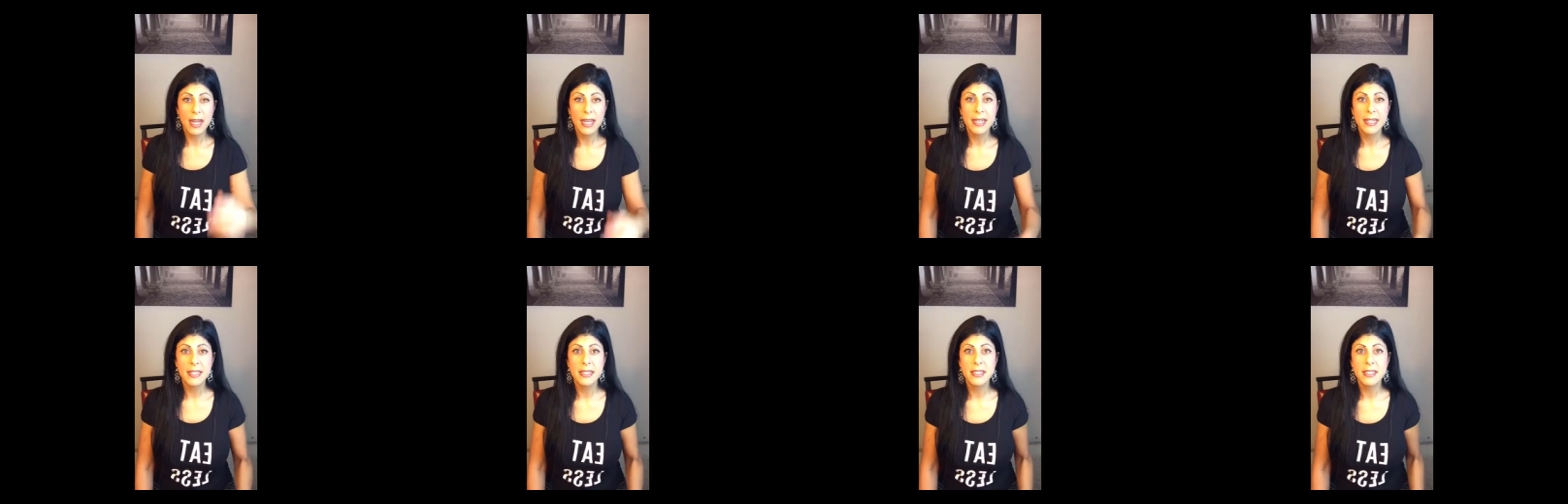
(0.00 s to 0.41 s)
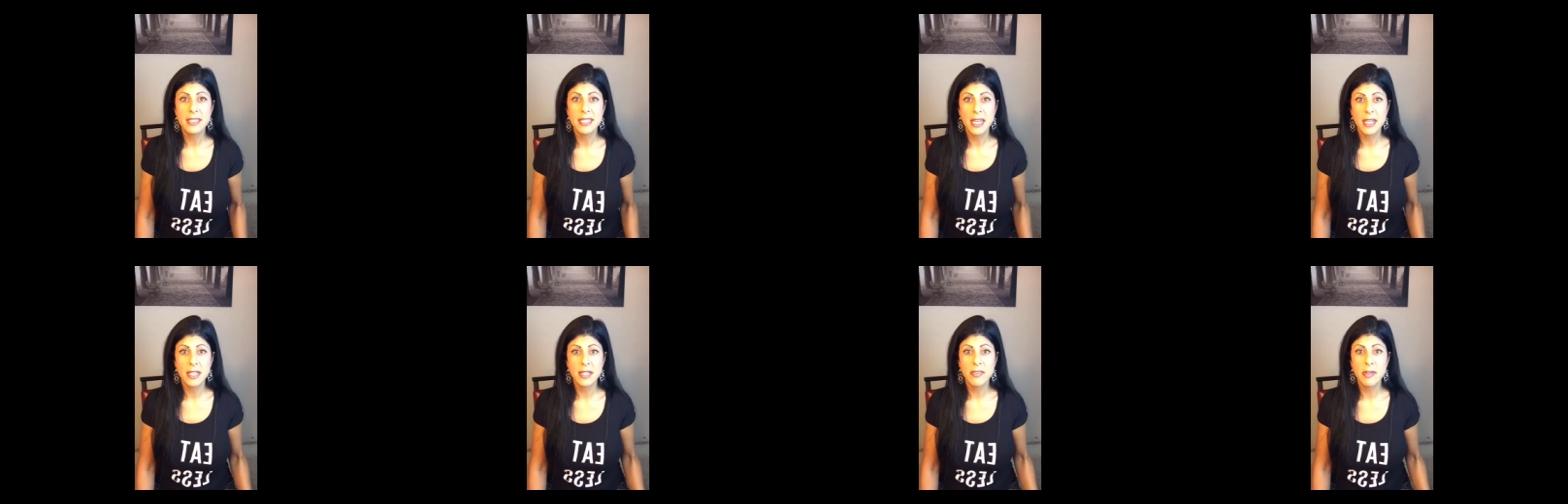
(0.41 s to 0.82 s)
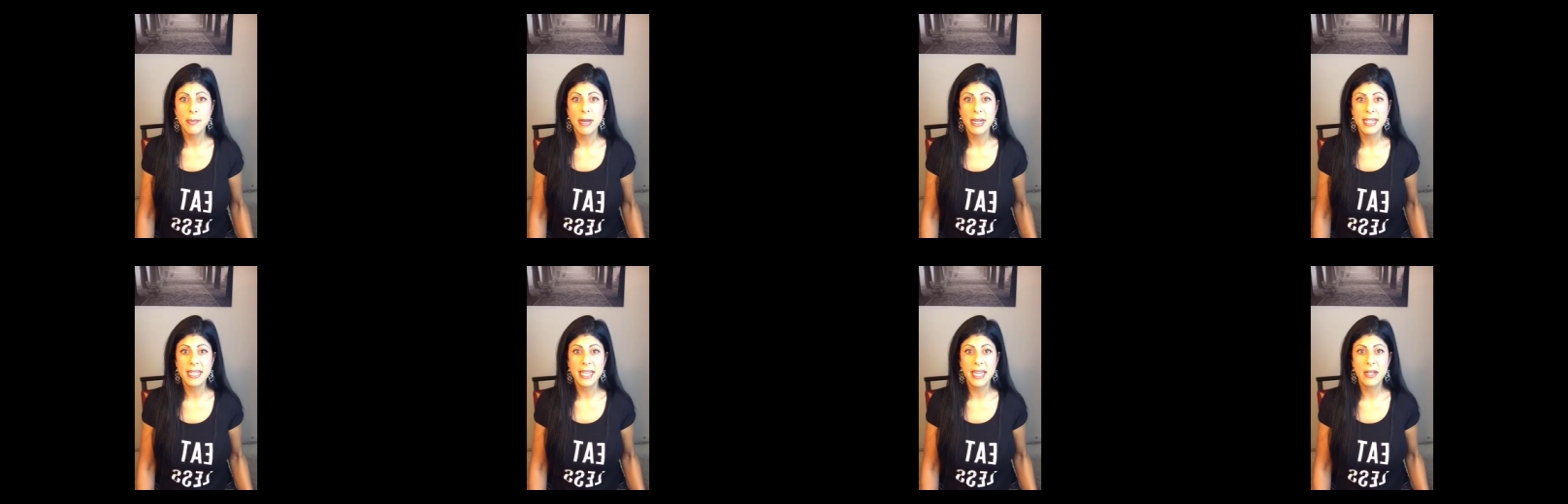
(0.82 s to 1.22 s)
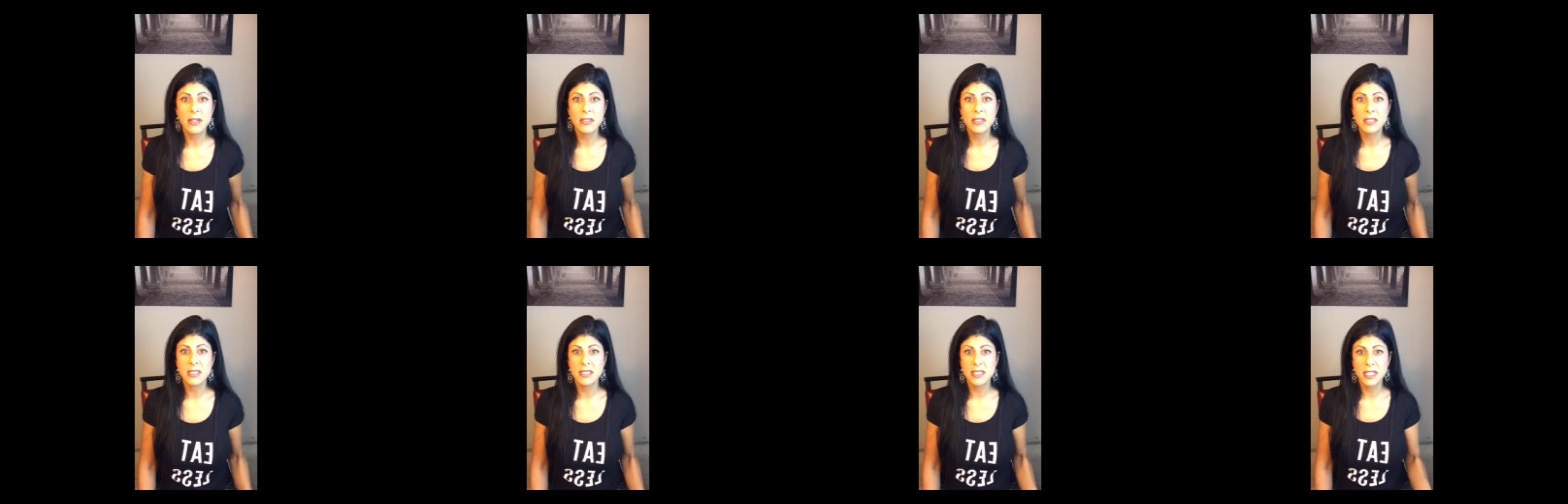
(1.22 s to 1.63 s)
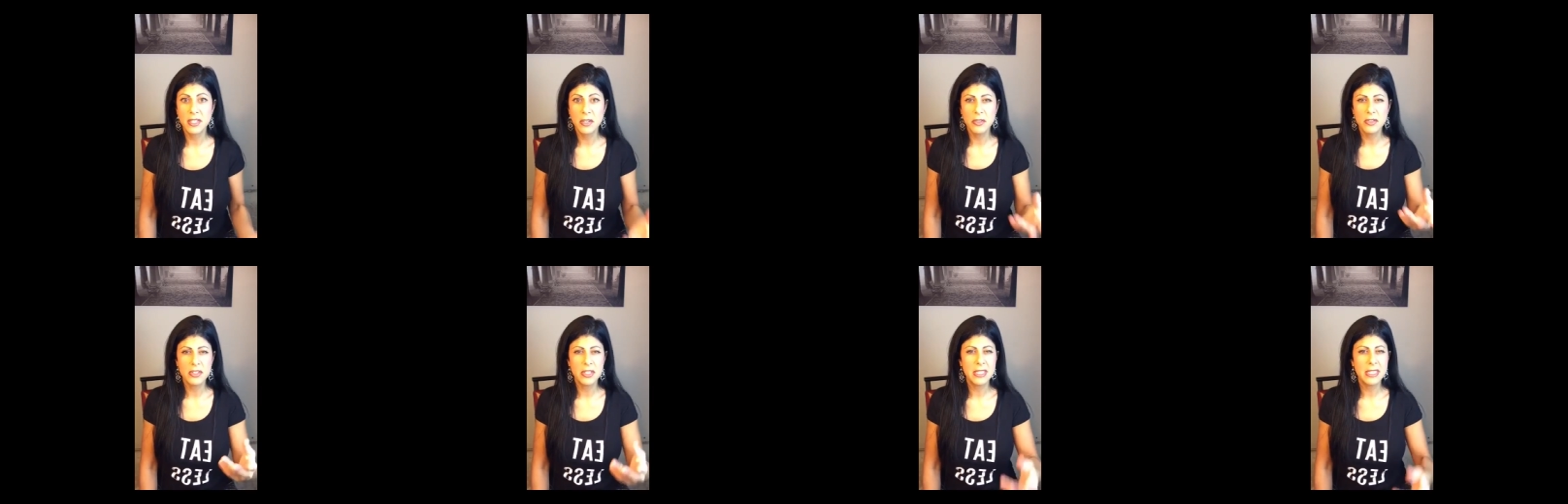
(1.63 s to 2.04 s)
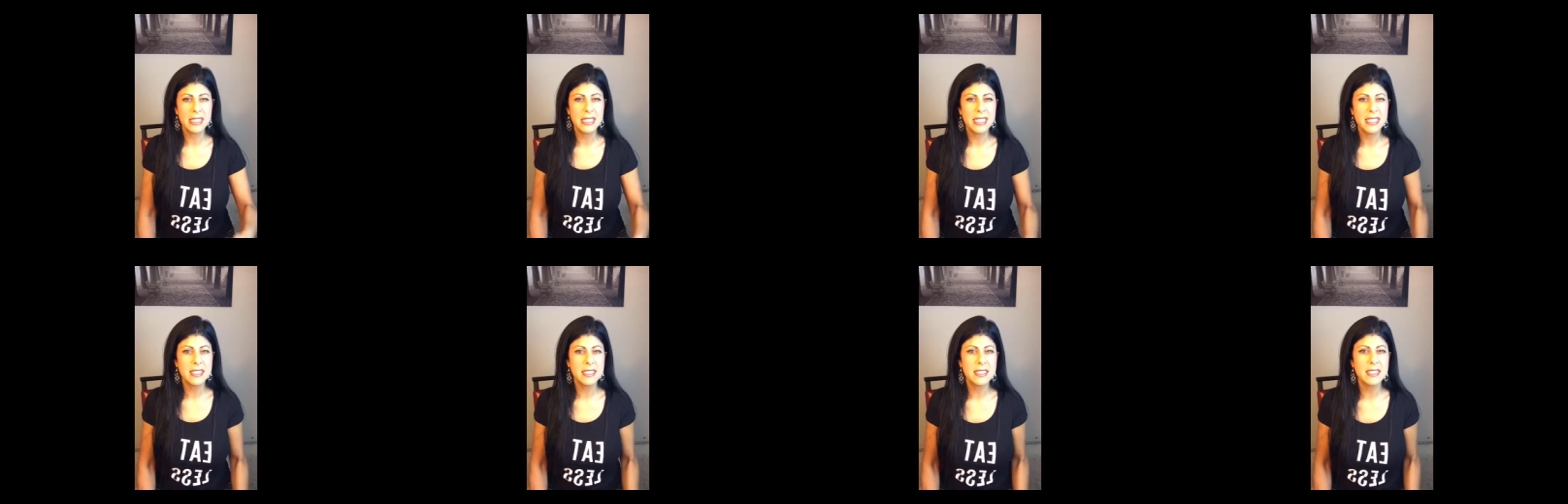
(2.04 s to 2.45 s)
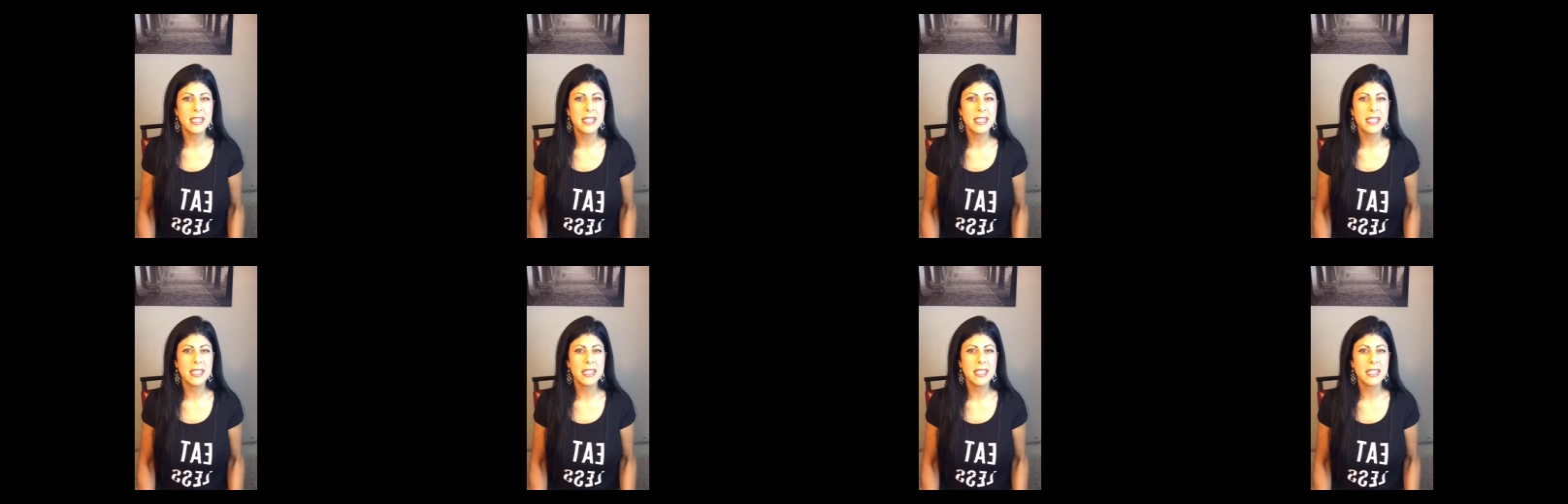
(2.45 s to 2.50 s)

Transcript: and tell everybody else, because I know there's